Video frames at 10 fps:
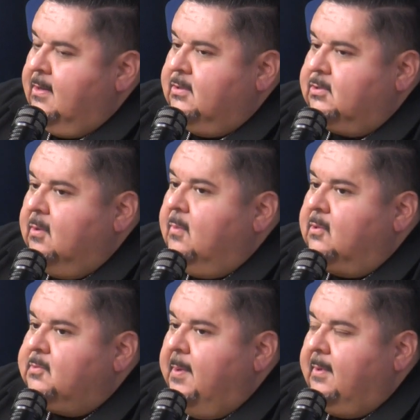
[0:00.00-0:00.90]
So
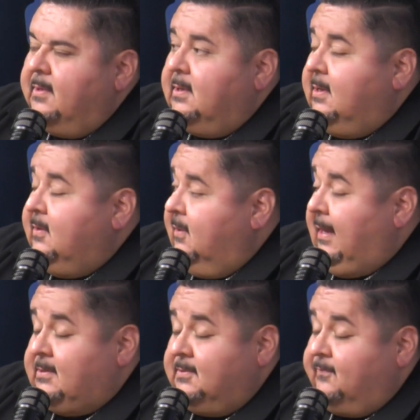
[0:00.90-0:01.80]
most people,
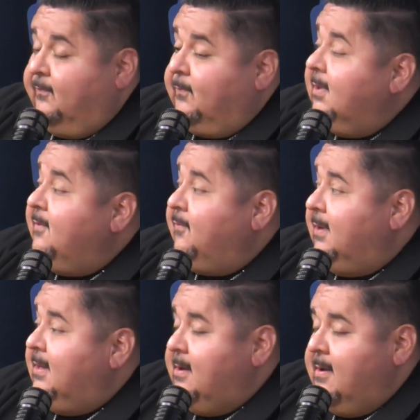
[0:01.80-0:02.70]
it's really
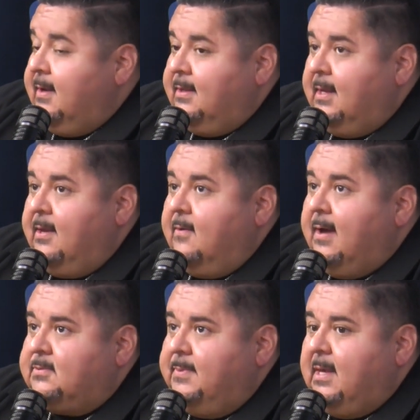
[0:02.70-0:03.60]
funny that you
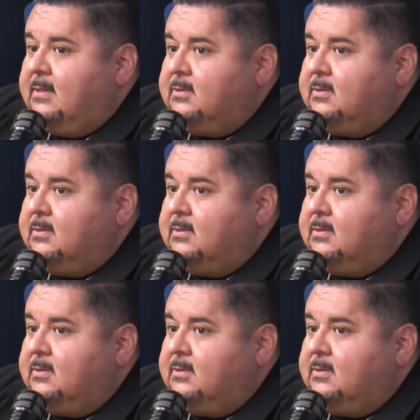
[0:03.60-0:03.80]
asked me that.